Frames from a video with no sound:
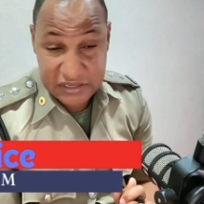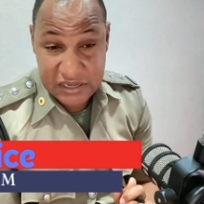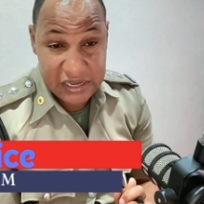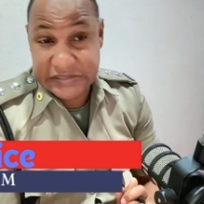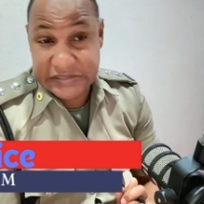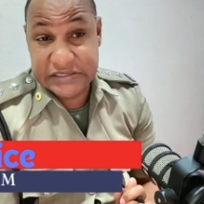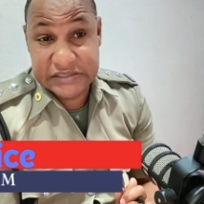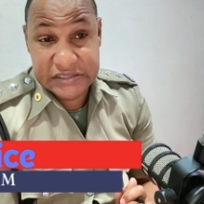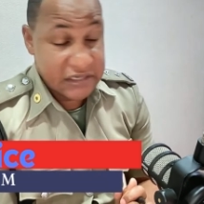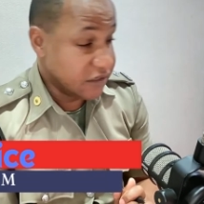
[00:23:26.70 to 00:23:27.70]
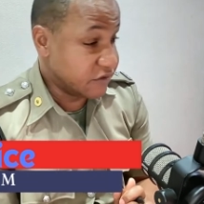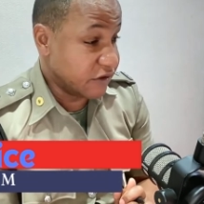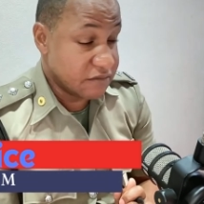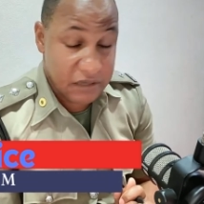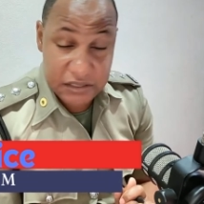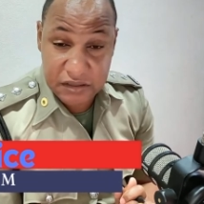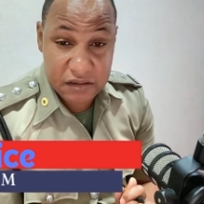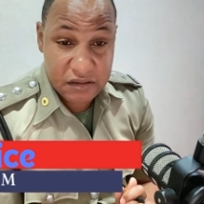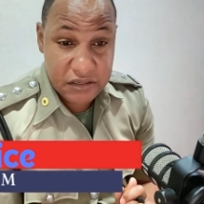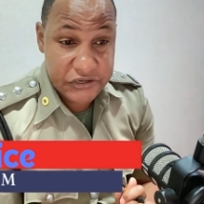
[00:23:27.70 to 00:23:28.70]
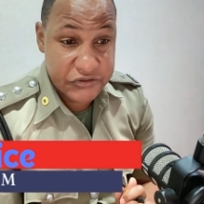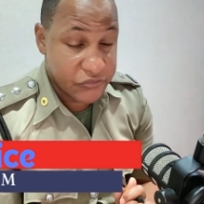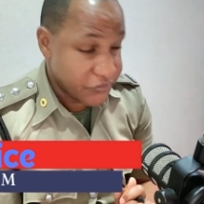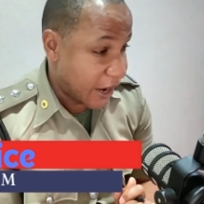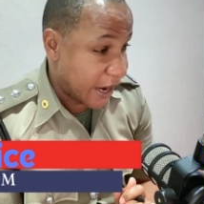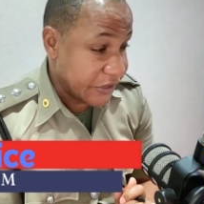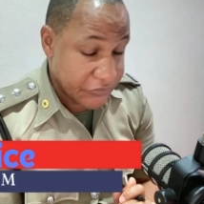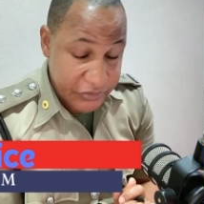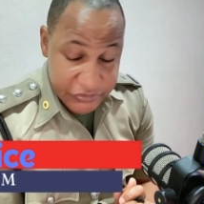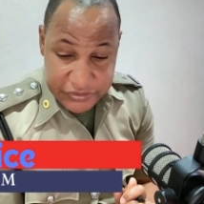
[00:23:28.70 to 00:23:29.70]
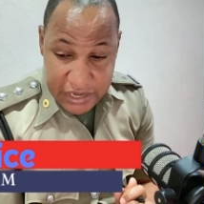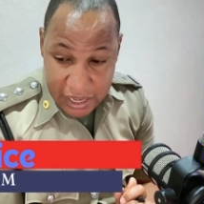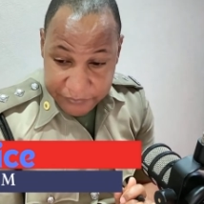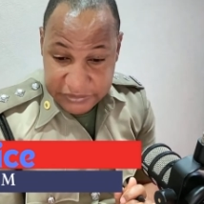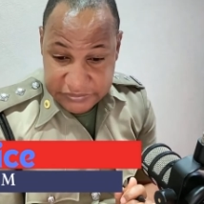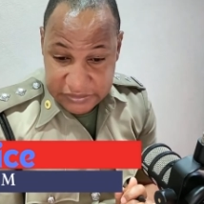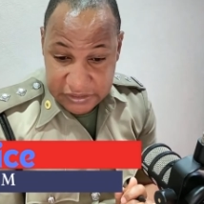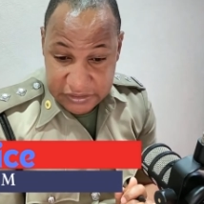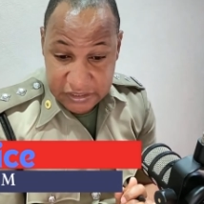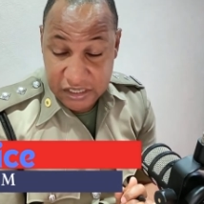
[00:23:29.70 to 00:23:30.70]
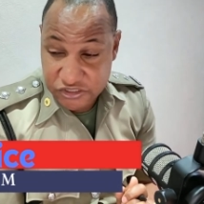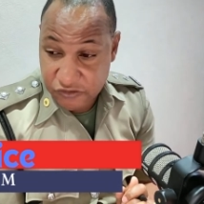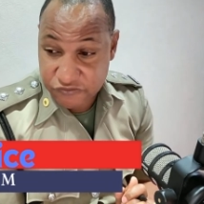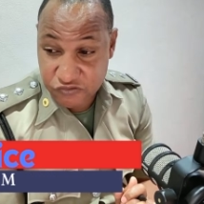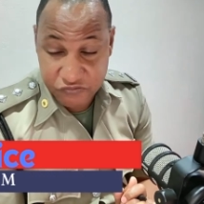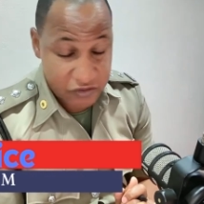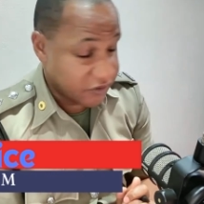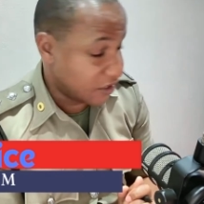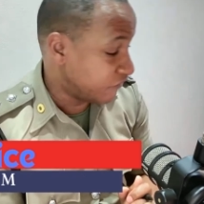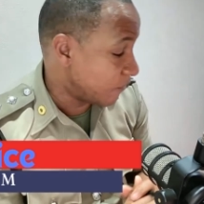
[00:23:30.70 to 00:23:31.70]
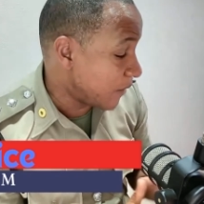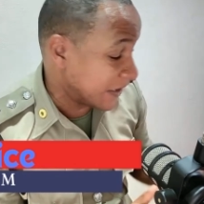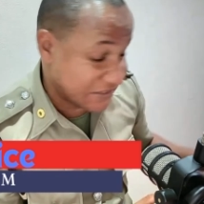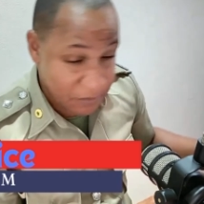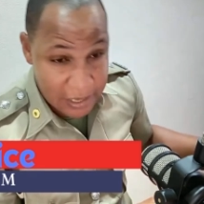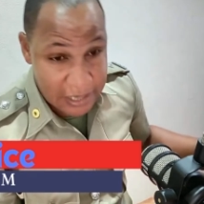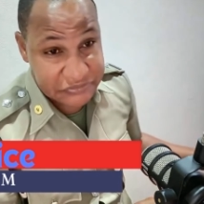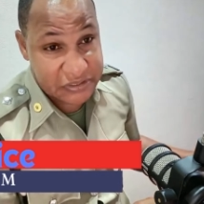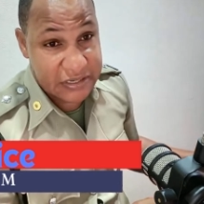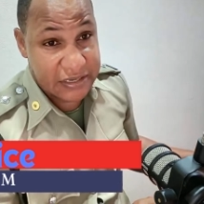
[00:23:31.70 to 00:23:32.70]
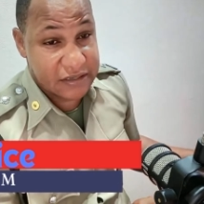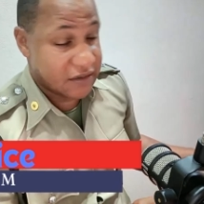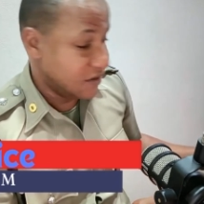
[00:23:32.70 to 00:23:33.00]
auntie, grandmother. We know the habit and the culture of Soufriere. We come with a massive bag to collect,